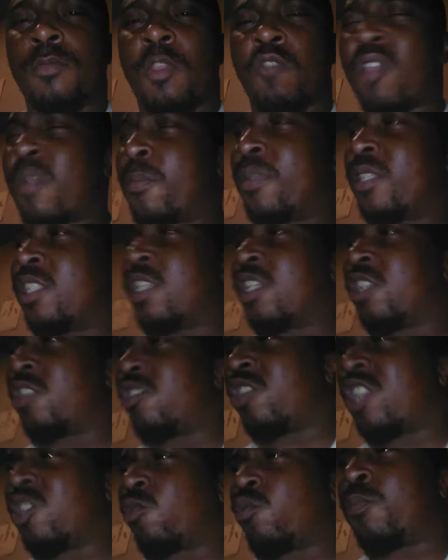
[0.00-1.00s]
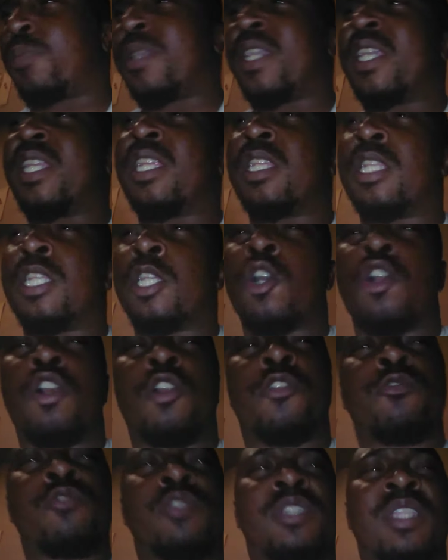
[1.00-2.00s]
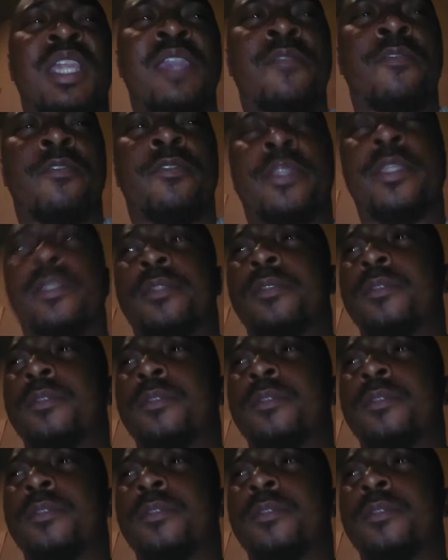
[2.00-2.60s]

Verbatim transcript: Repetition, just repeatedly, all through slavery.